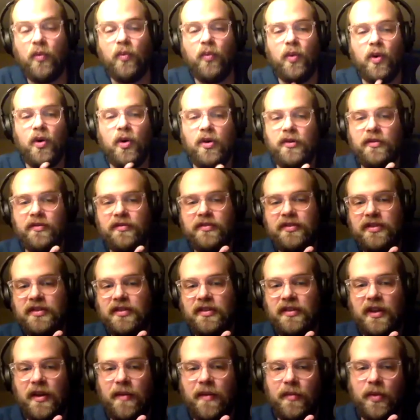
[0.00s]
Wolves
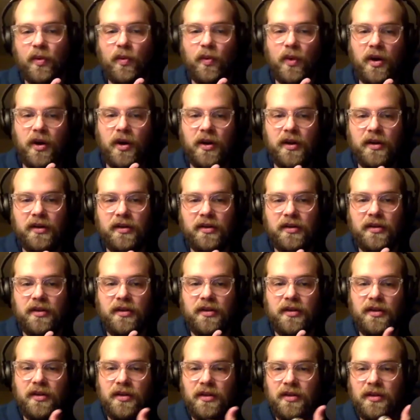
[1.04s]
number one.
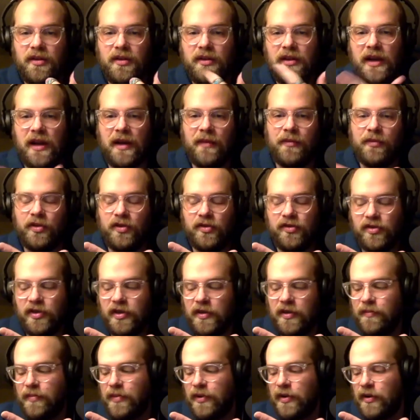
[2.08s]
Emerald
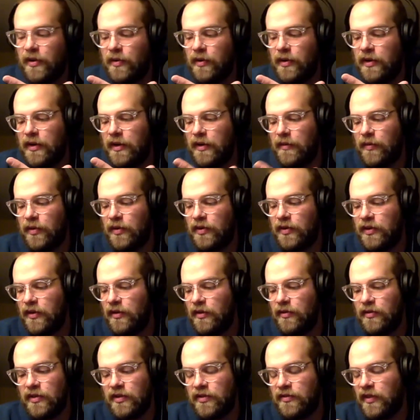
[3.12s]
tree boa number two.
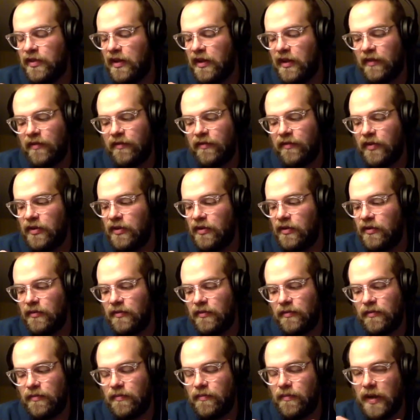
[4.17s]
Just like for
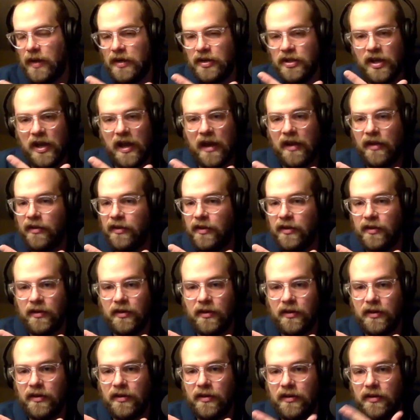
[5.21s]
my
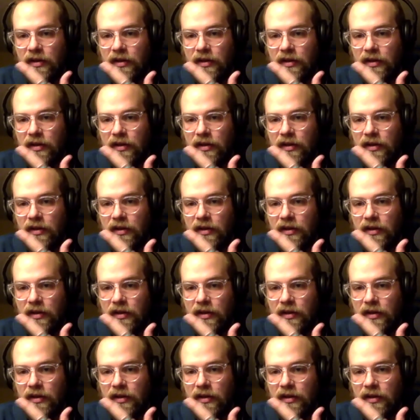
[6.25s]
childhood.